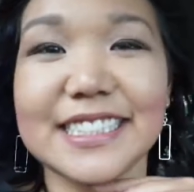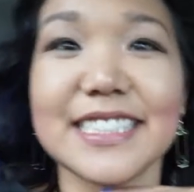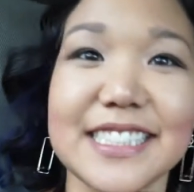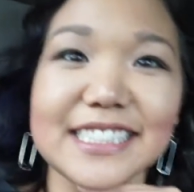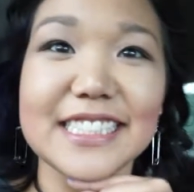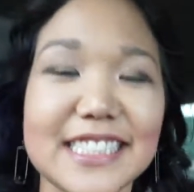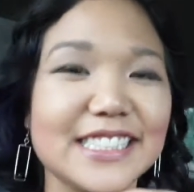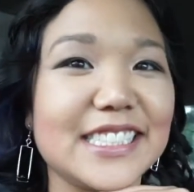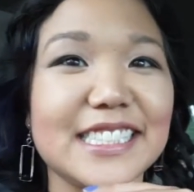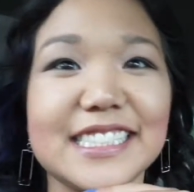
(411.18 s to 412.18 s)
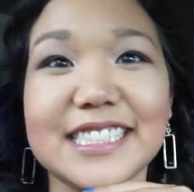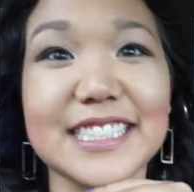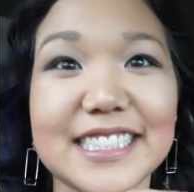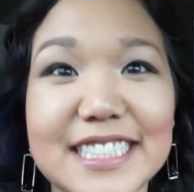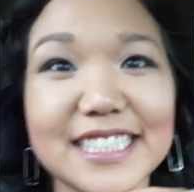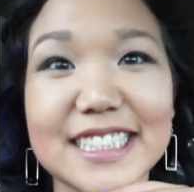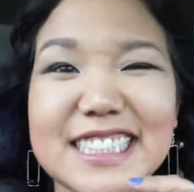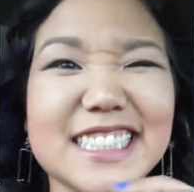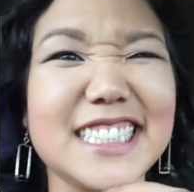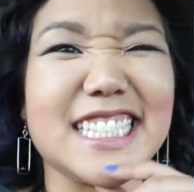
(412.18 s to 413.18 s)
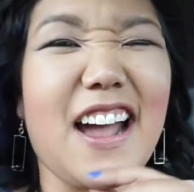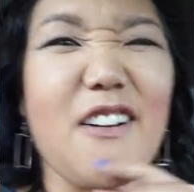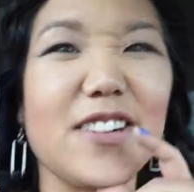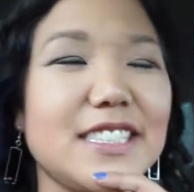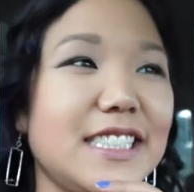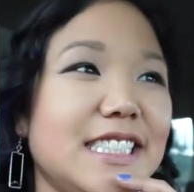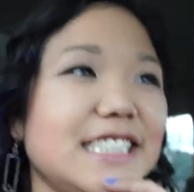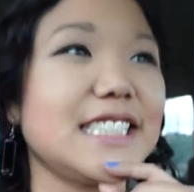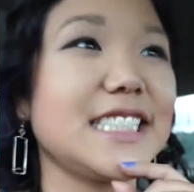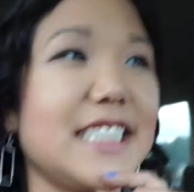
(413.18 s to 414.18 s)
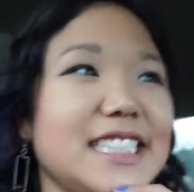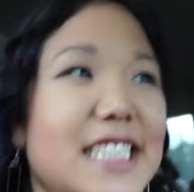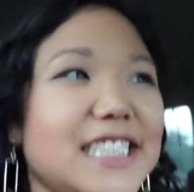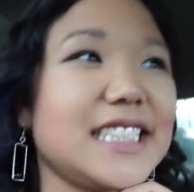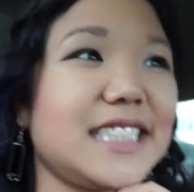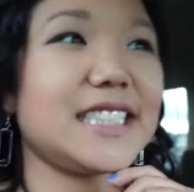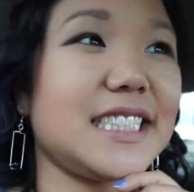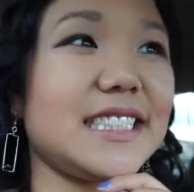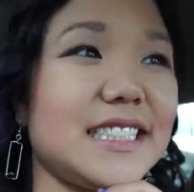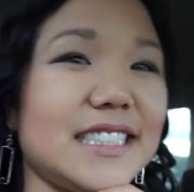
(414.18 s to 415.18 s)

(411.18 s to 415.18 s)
Ah, not? You can just tell stories. I'm telling stories.